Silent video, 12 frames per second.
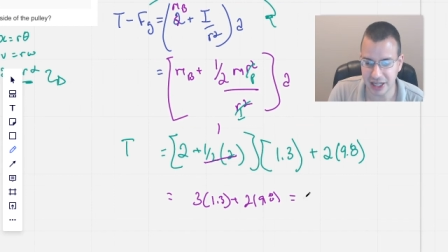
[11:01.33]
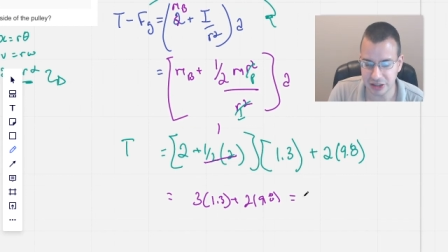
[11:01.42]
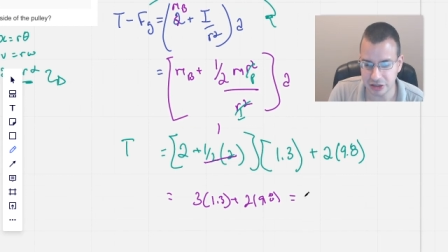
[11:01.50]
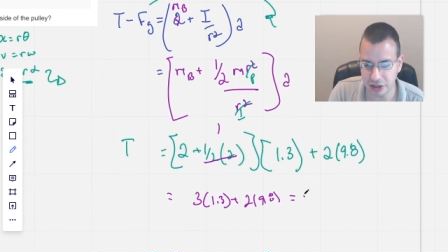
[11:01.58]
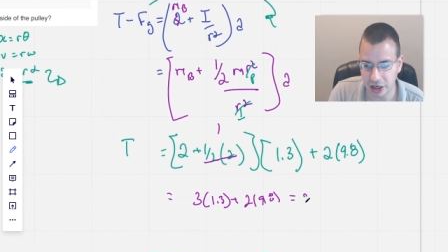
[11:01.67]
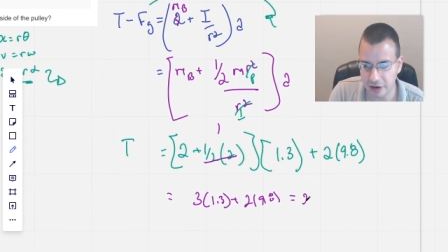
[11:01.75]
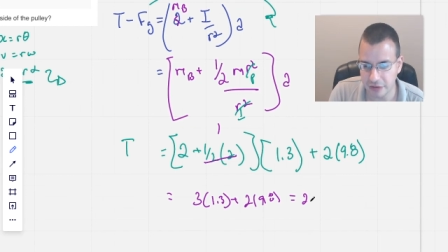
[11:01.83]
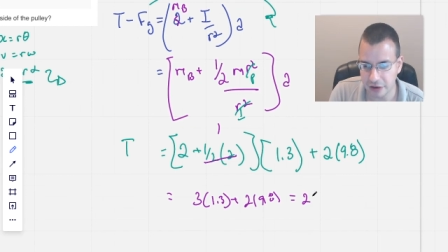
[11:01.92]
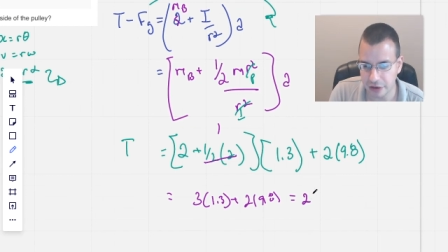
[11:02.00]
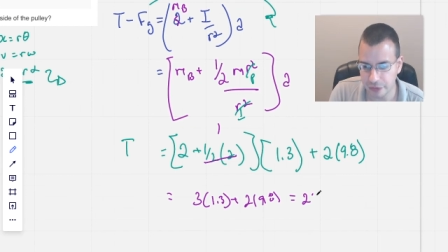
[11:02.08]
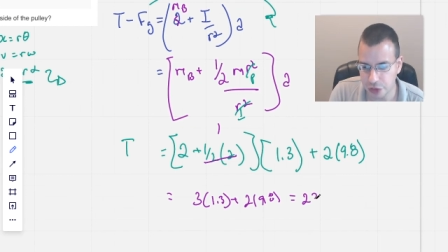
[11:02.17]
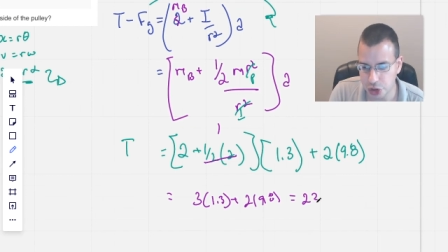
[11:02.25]
answer of
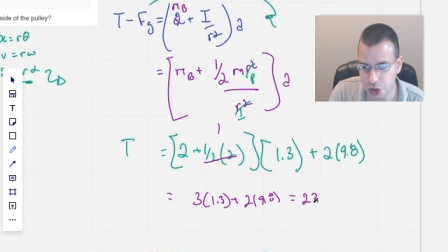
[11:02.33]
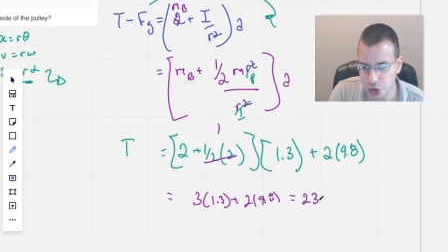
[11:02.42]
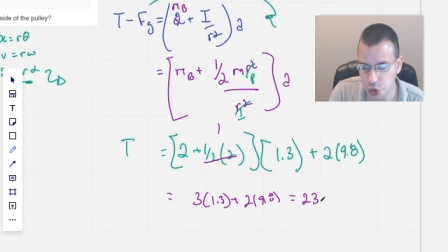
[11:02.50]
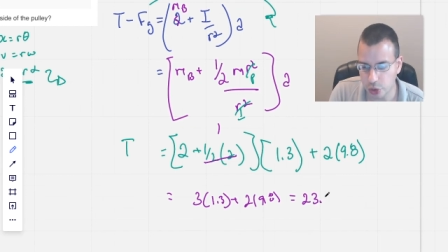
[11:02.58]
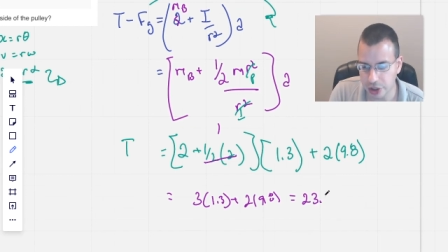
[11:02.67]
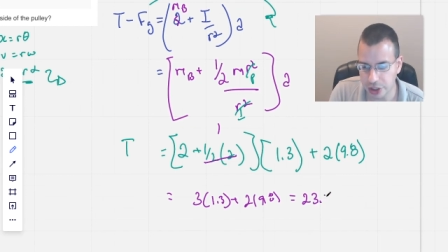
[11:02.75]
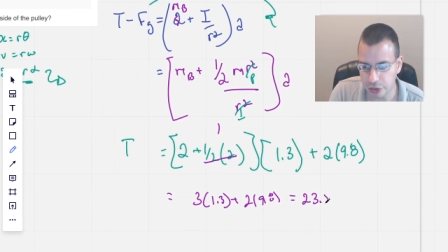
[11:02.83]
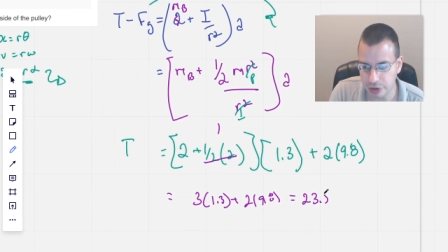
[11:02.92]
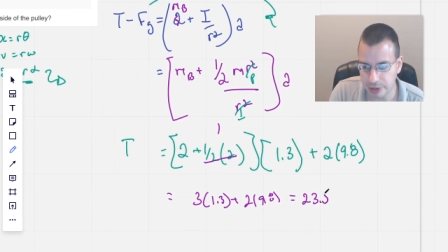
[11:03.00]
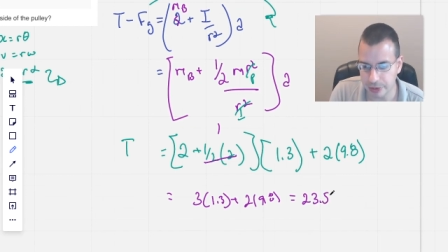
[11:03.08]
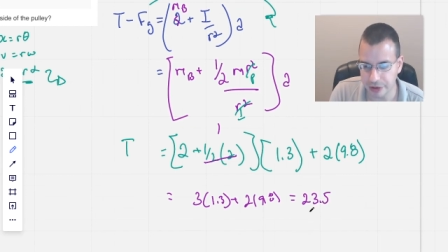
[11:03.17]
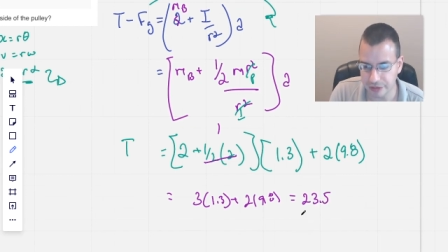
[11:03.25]

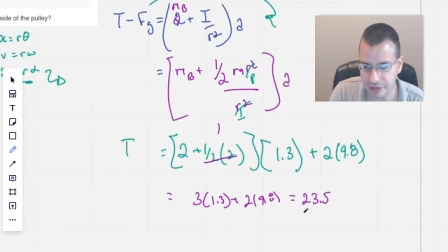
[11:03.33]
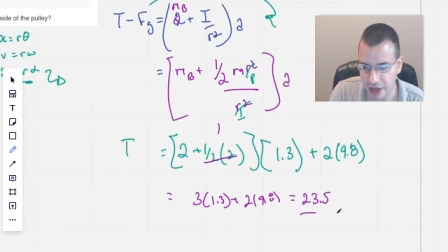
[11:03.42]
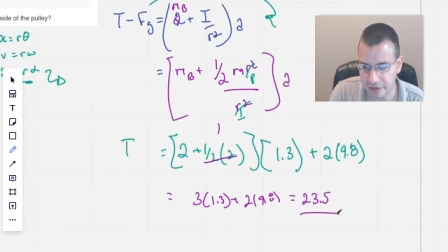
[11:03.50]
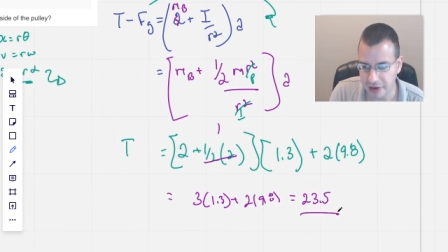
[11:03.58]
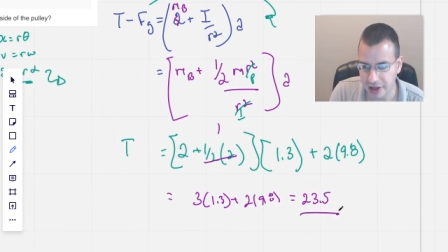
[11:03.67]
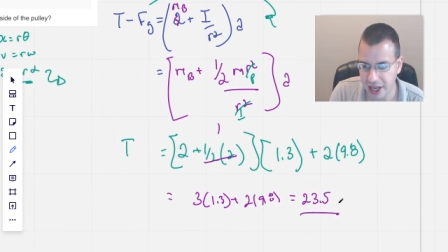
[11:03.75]
23.5.